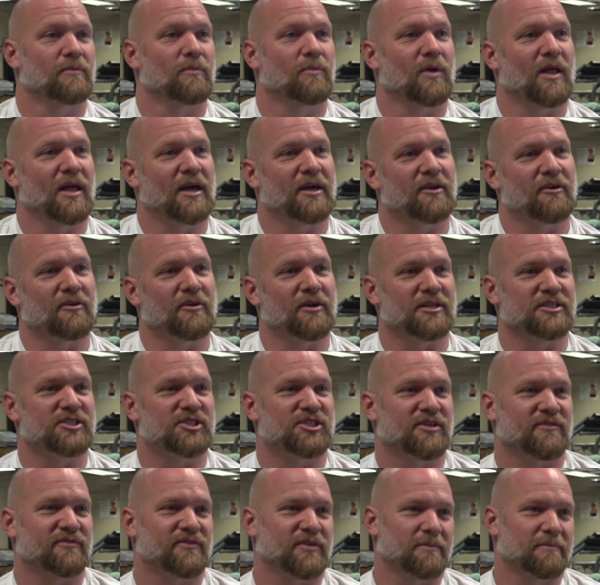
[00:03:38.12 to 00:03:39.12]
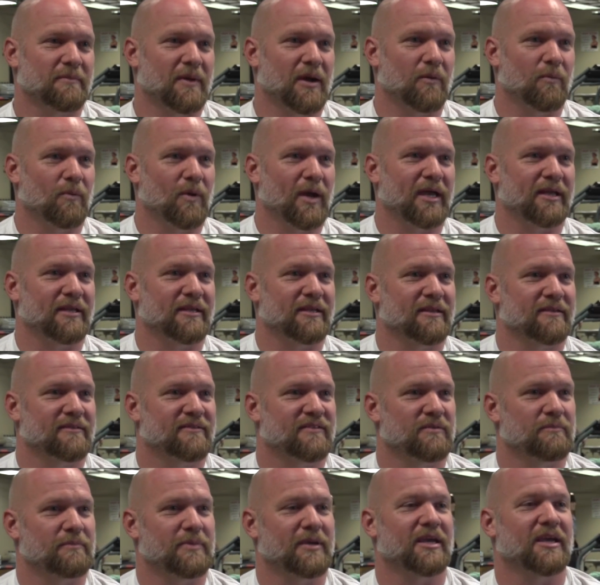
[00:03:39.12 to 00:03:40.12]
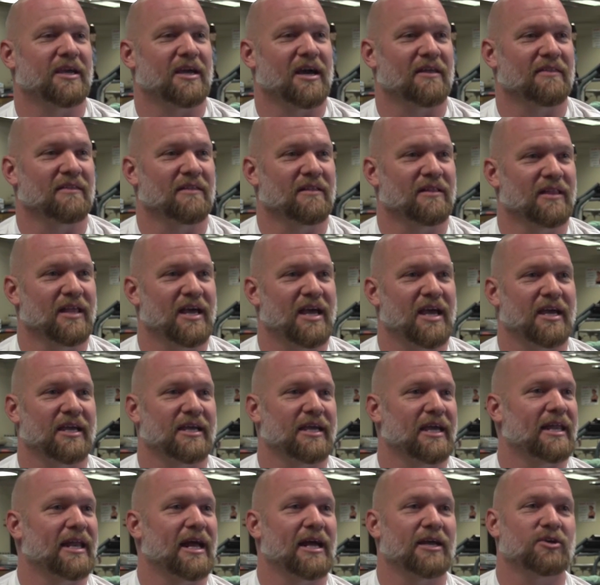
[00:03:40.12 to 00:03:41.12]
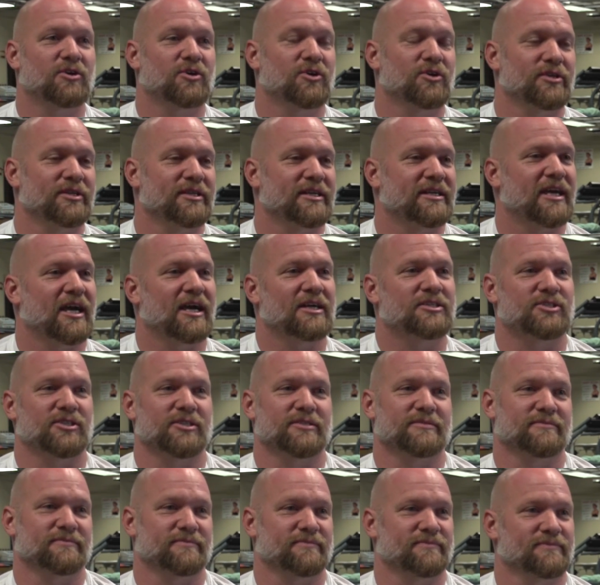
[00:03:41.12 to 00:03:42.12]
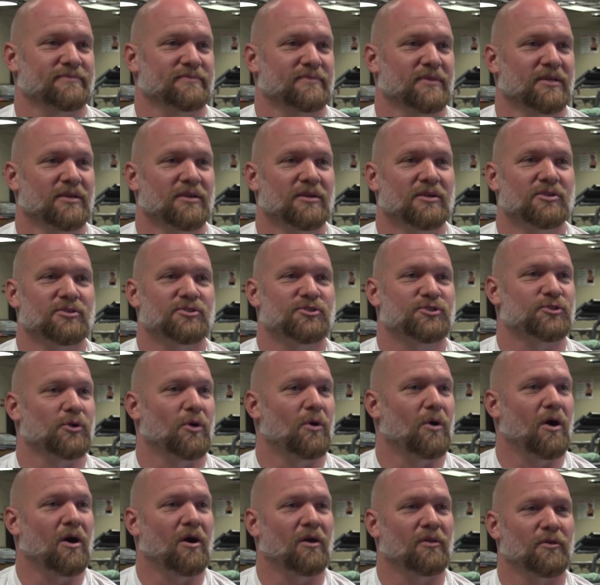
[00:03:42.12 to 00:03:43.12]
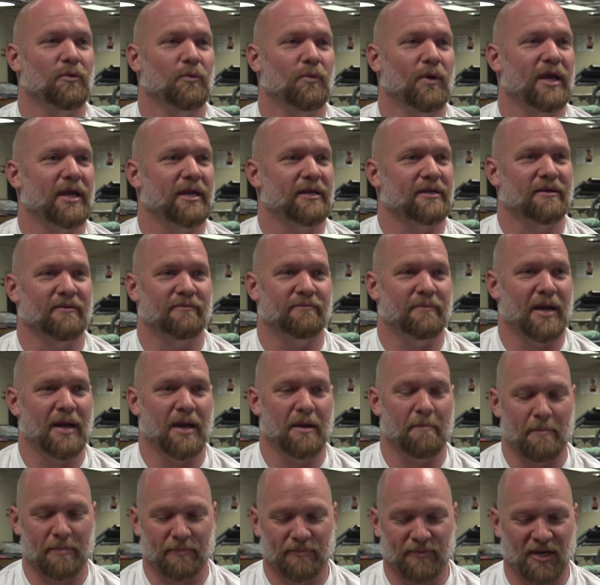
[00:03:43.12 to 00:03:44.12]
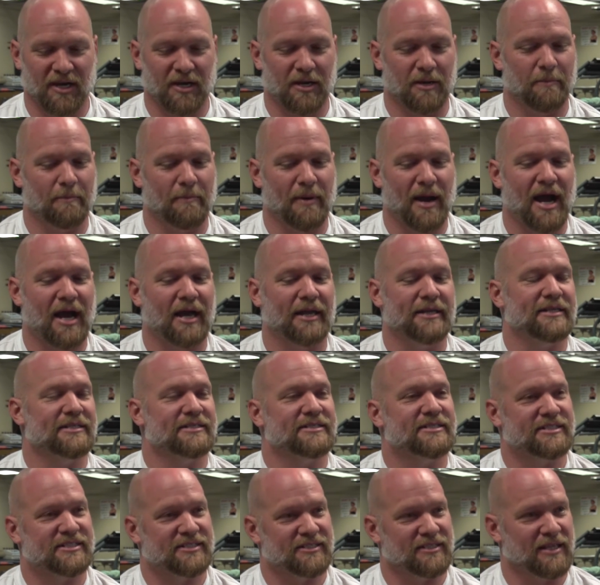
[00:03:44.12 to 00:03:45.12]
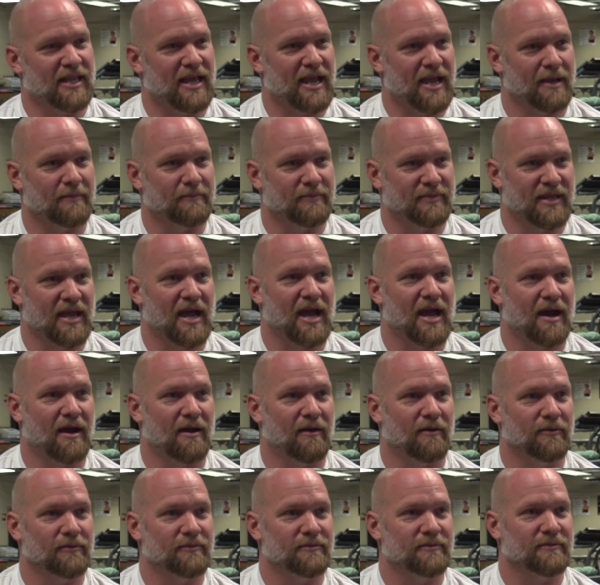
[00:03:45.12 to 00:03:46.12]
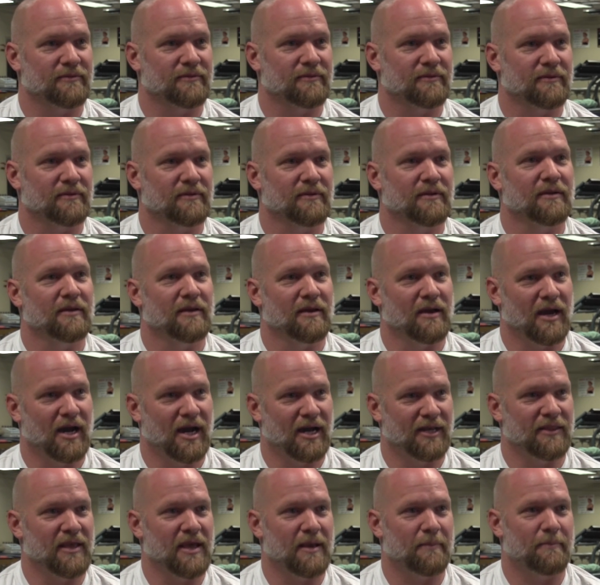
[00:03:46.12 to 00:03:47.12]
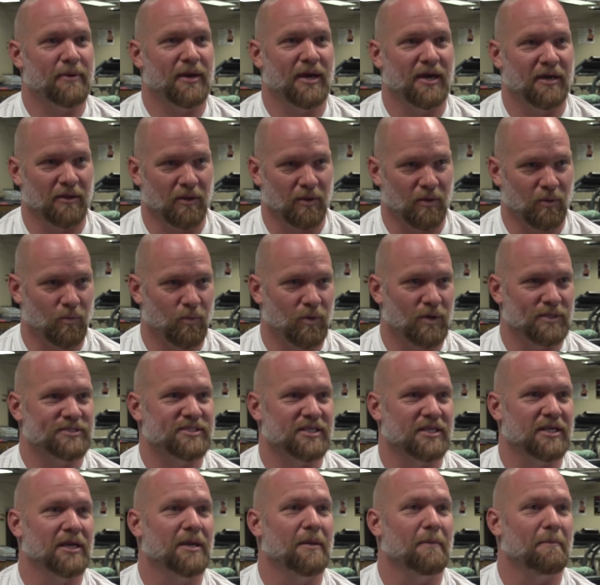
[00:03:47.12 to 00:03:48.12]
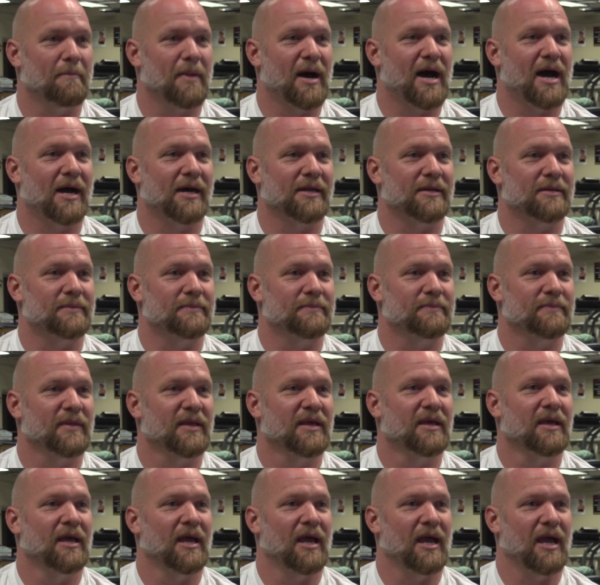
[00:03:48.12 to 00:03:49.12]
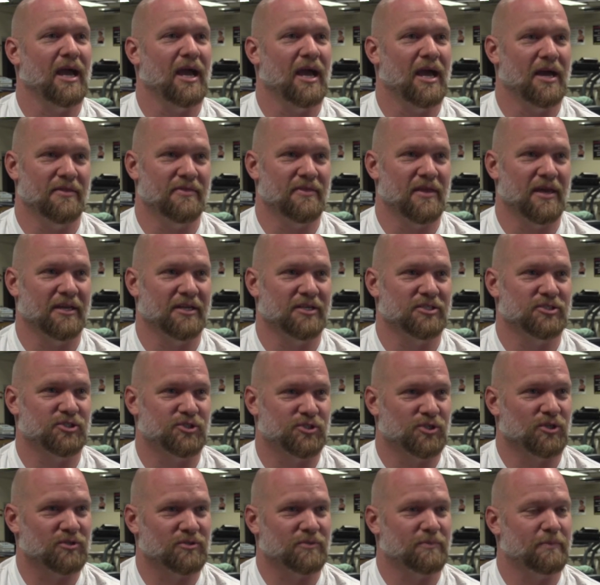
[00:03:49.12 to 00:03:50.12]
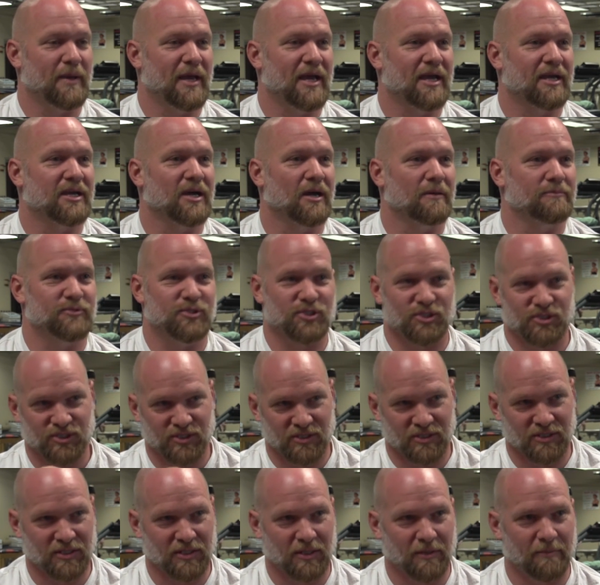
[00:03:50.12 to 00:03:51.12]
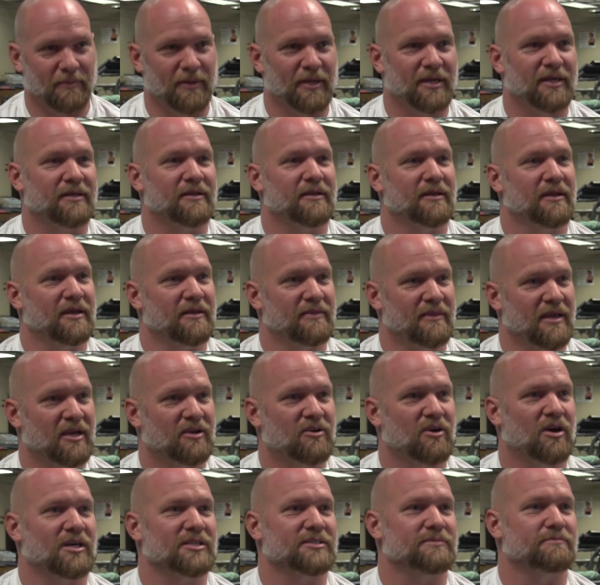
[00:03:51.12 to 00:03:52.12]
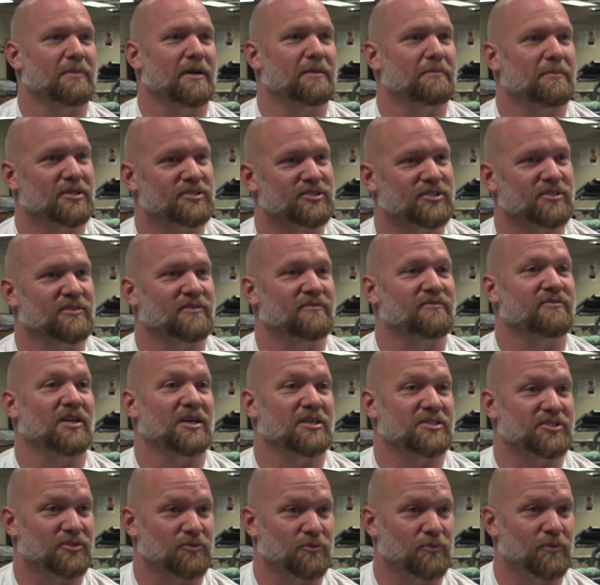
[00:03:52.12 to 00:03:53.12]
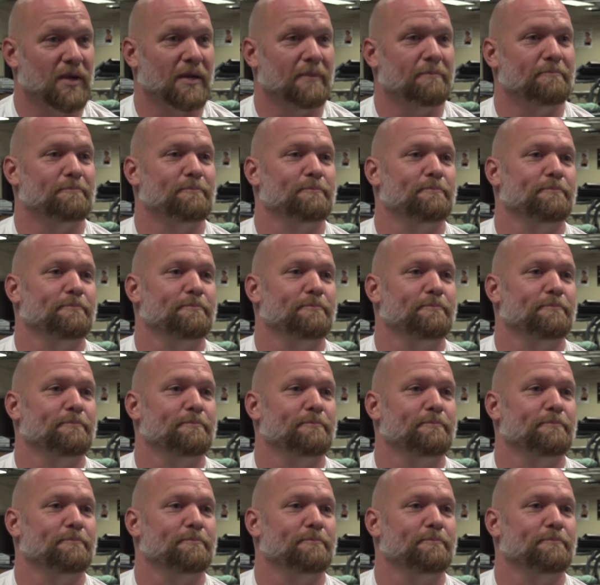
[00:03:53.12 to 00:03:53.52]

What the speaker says: Well, I'd already shifted my weight to being on the leg and I couldn't catch it. So all the weight of my entire body slammed down on that pedal once it hit bottom, and then it jerked back up just a little bit, and that caused my muscle to flex and rip.